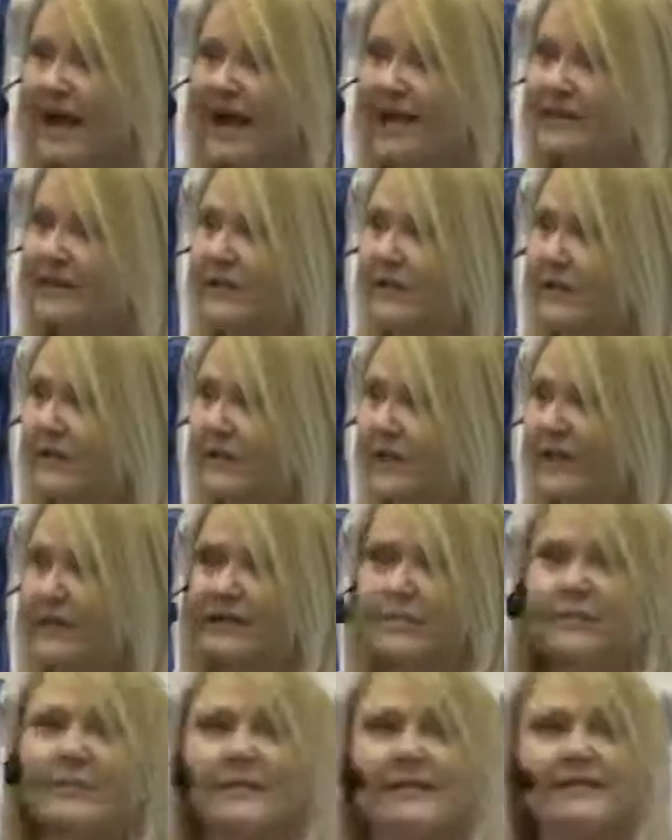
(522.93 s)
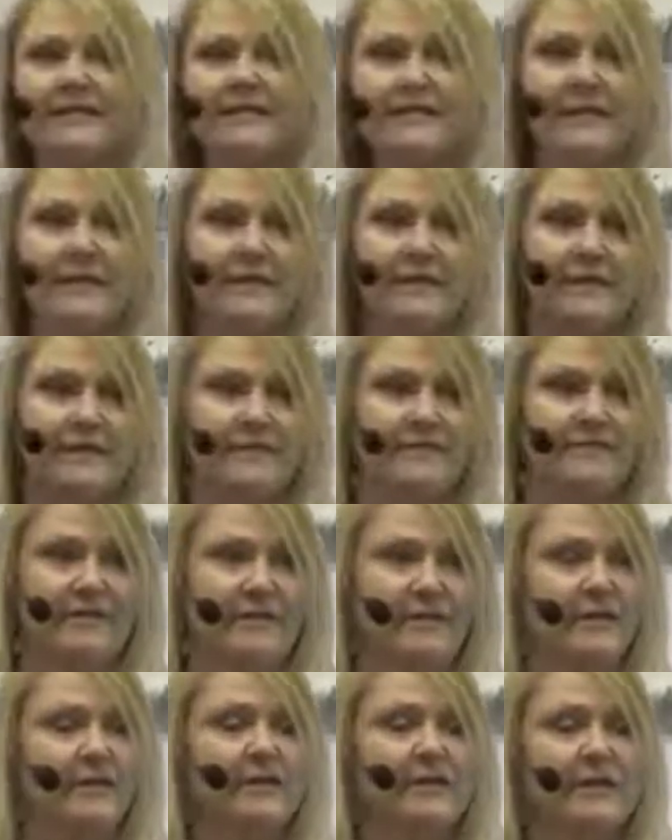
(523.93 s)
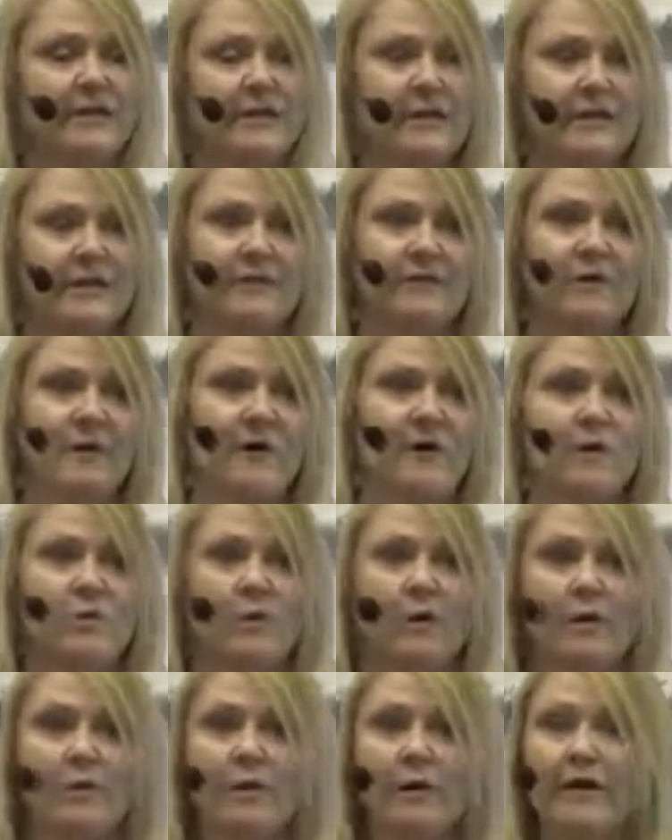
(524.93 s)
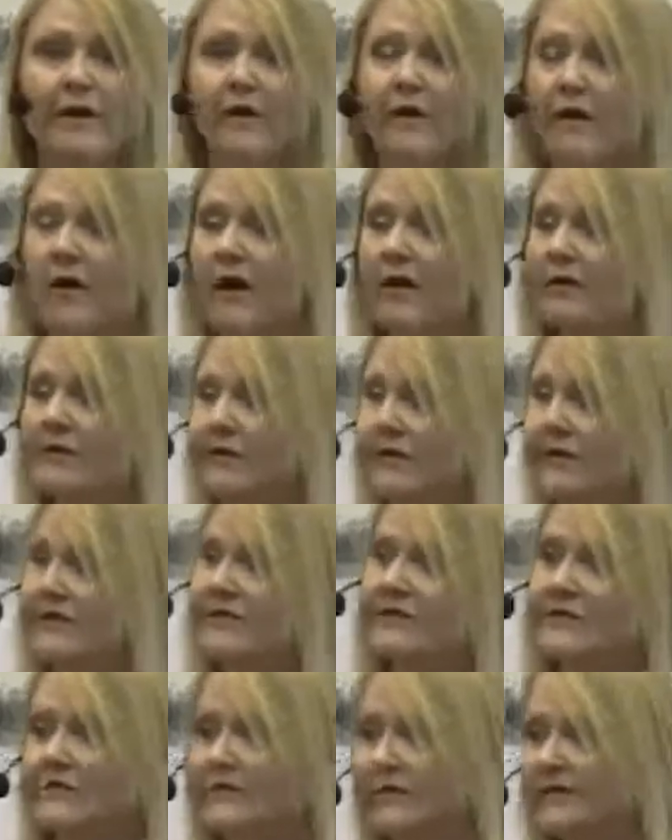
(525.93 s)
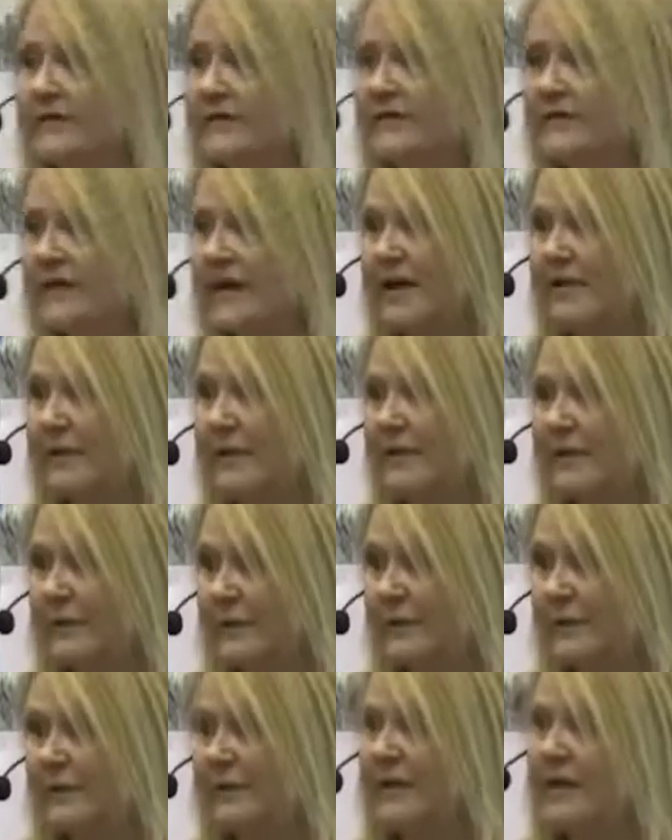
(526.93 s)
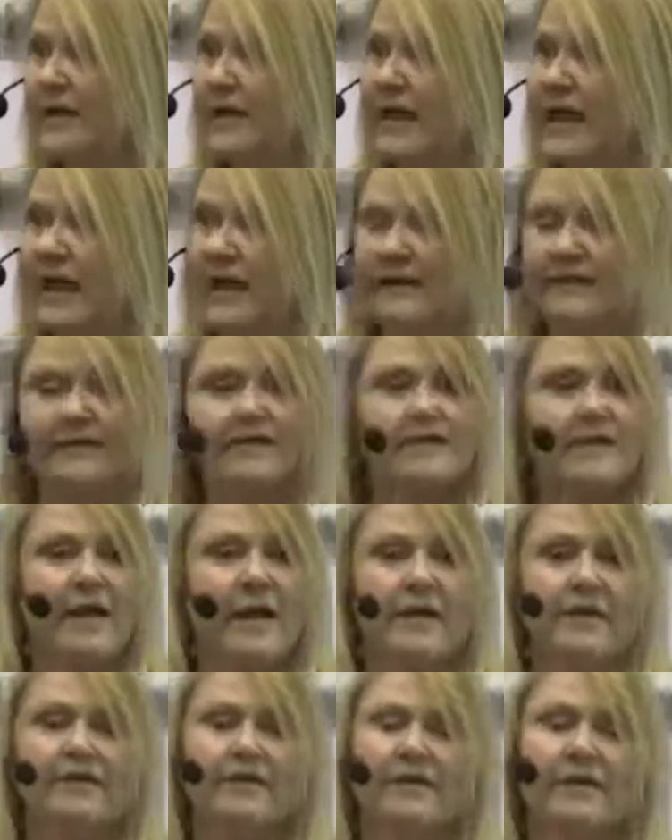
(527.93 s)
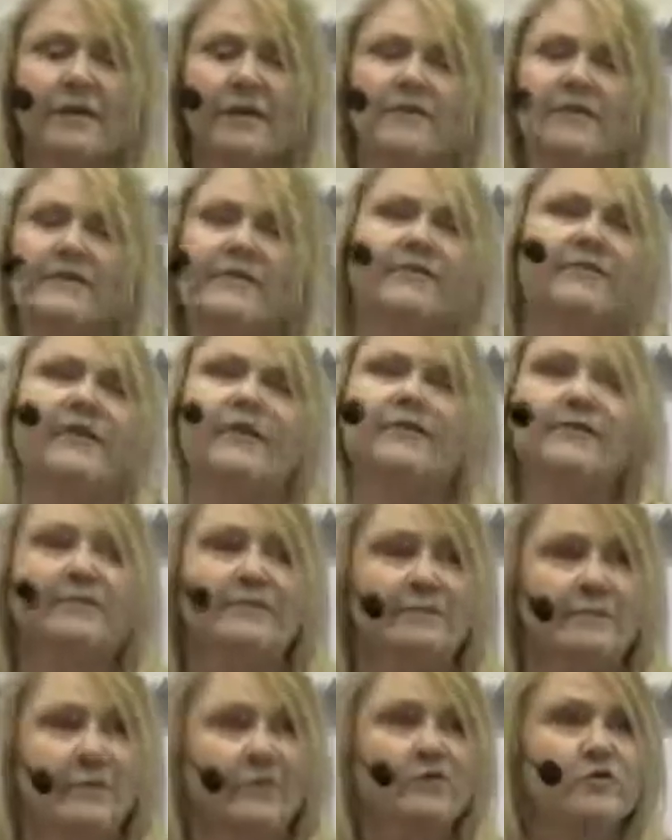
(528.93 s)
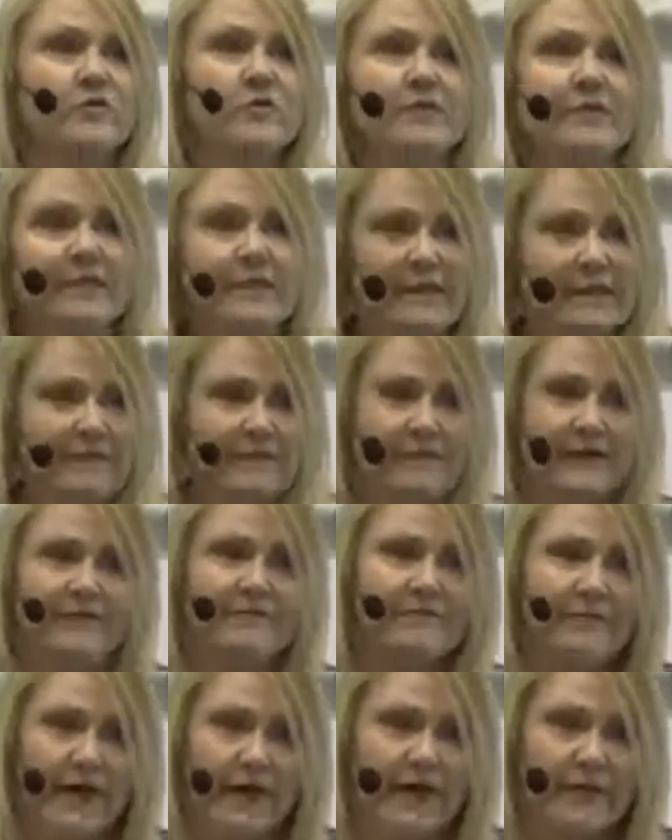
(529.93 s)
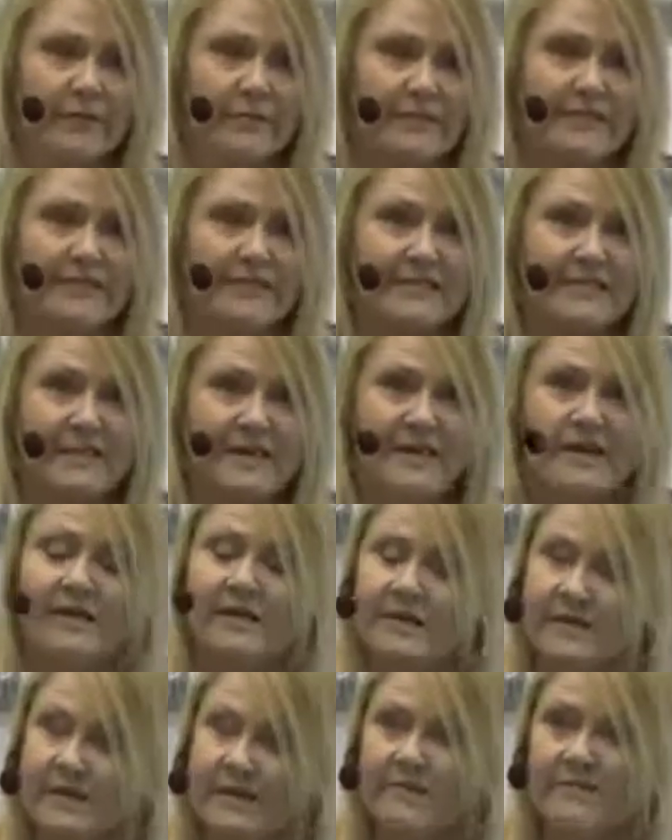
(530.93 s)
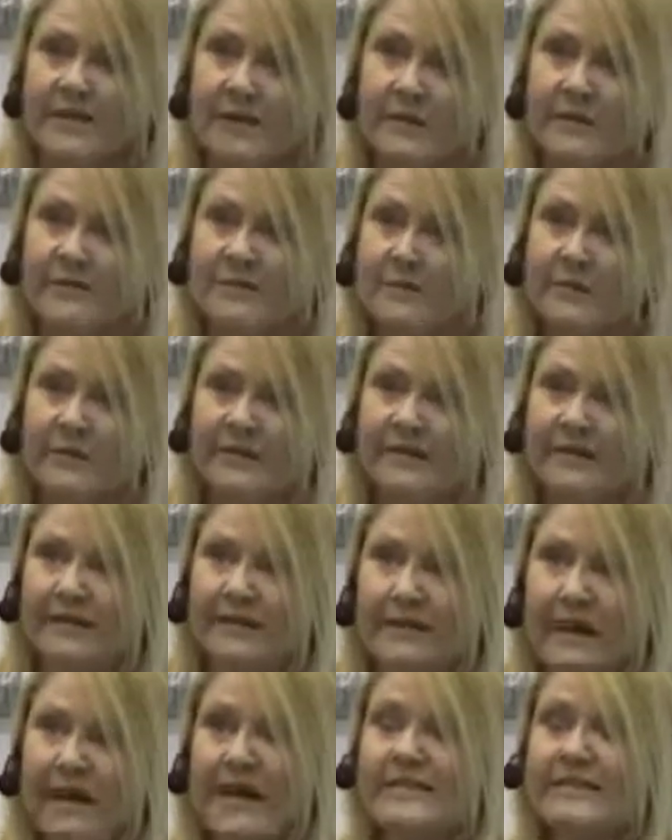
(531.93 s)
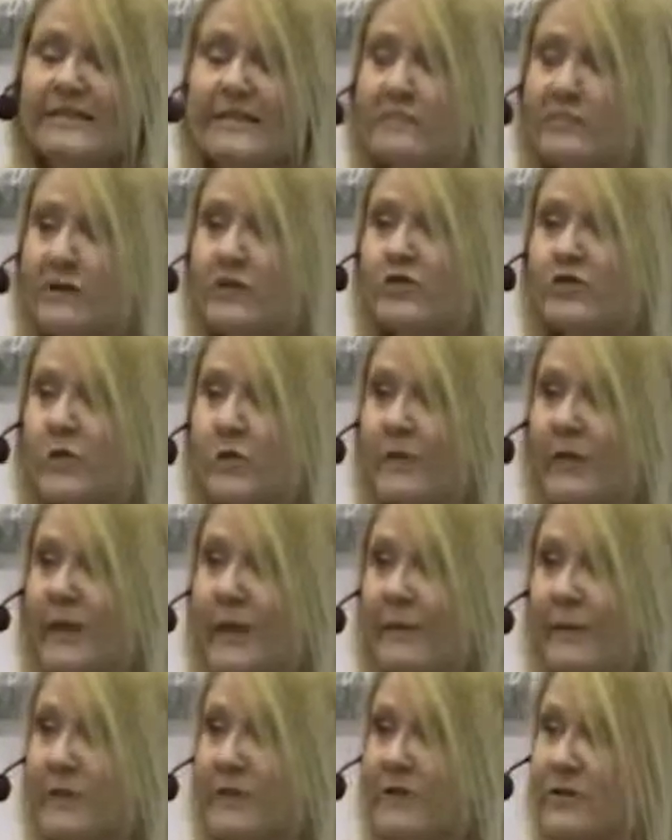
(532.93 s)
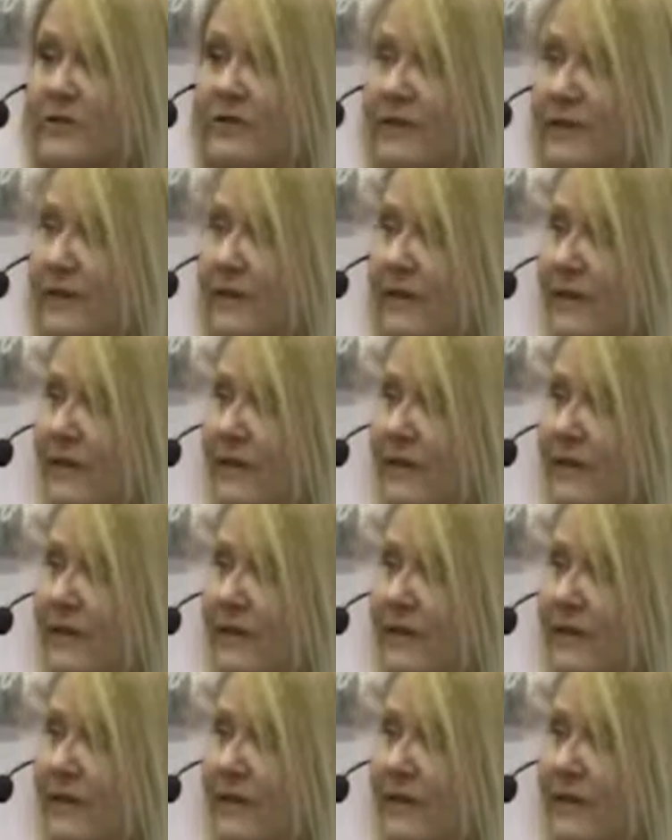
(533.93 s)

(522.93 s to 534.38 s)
And you know, in a place like this venue here, where we are all here in service to other people, and it's a very spiritual and loving environment, sometimes we, as spiritual people, do get